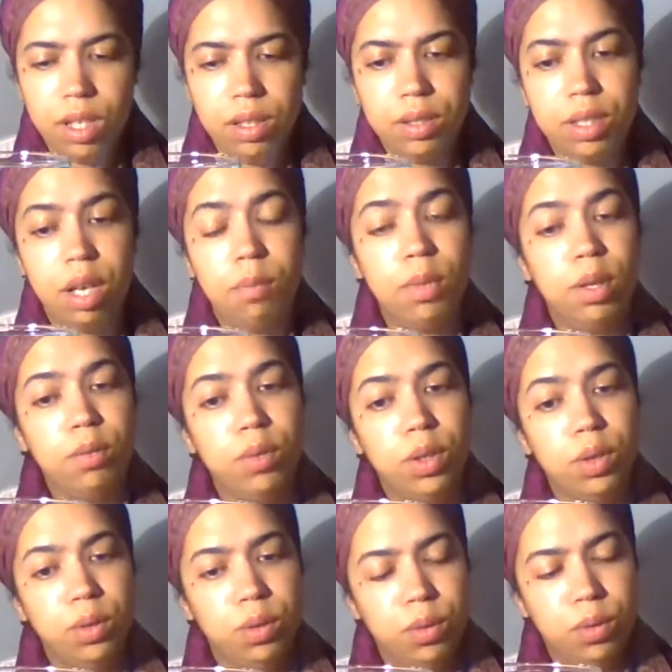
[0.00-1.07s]
some of
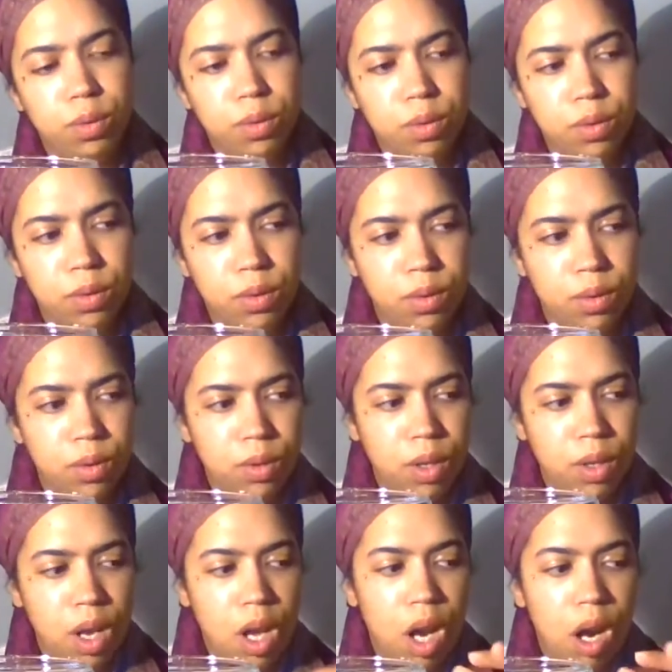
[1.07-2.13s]
you
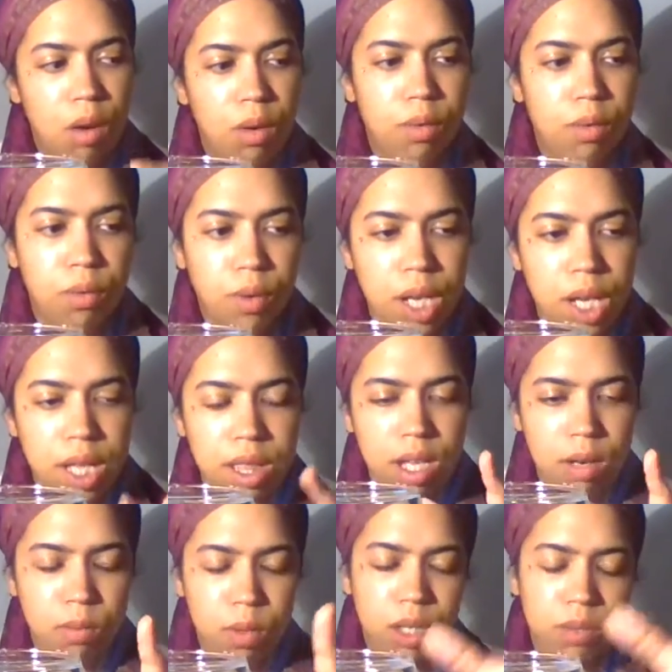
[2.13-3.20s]
are afraid
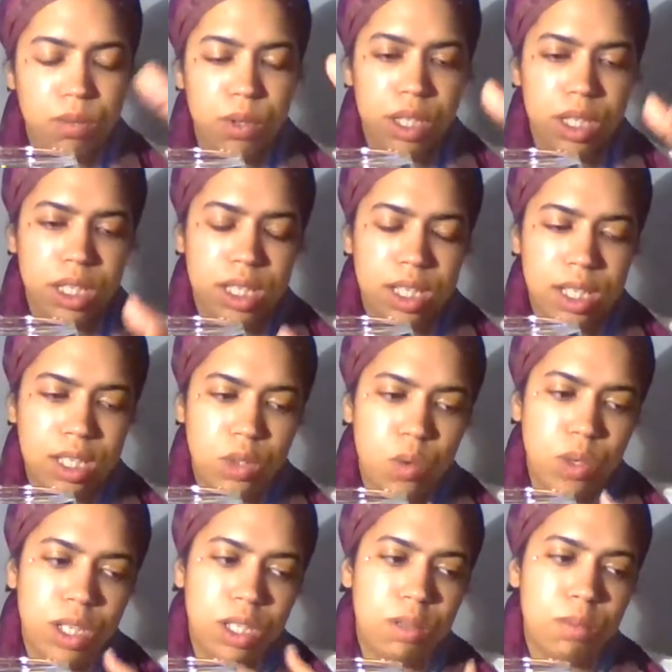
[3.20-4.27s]
that whatever it is that is
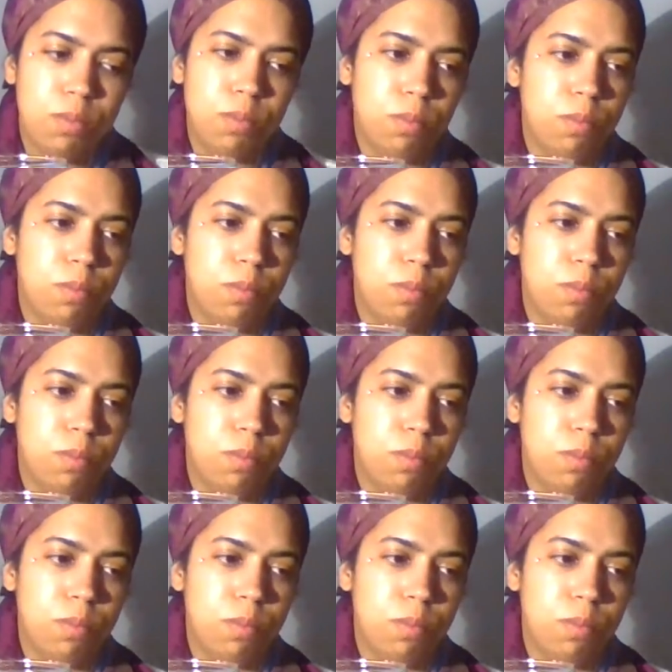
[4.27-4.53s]
going to